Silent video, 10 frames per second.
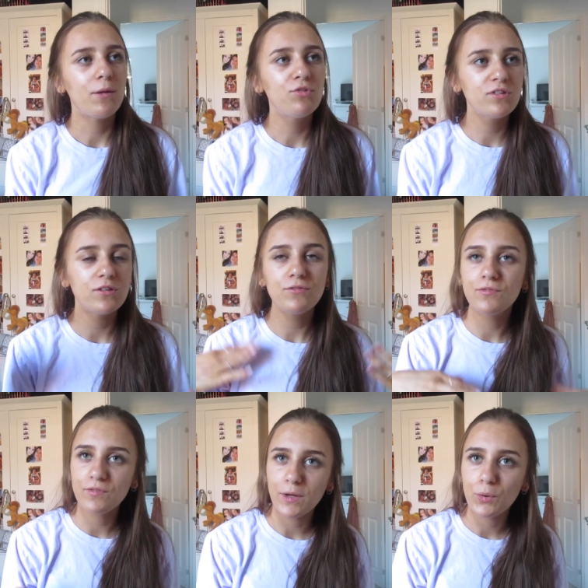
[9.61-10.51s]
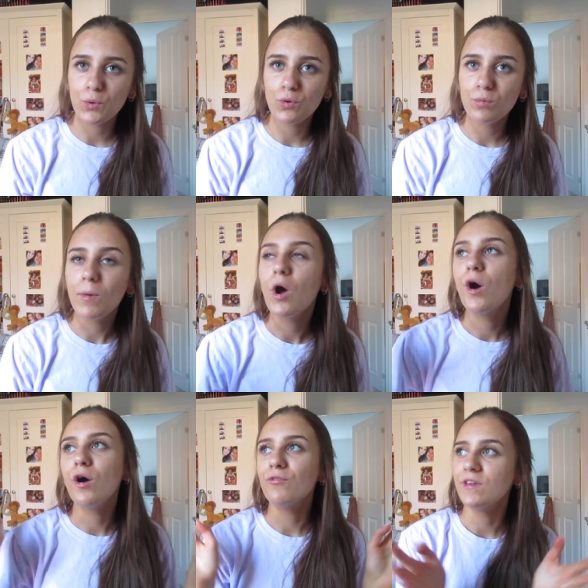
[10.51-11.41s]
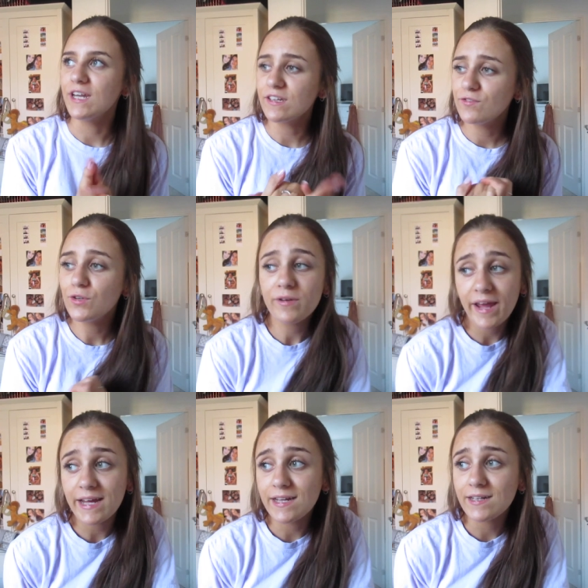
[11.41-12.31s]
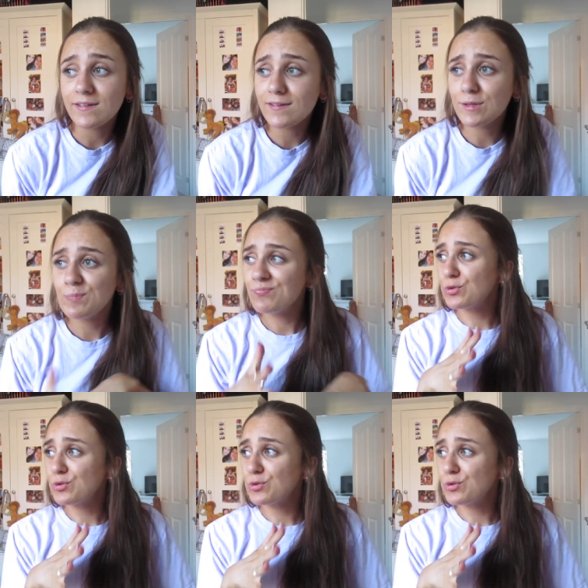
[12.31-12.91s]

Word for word: I'm just going to film over the next few days,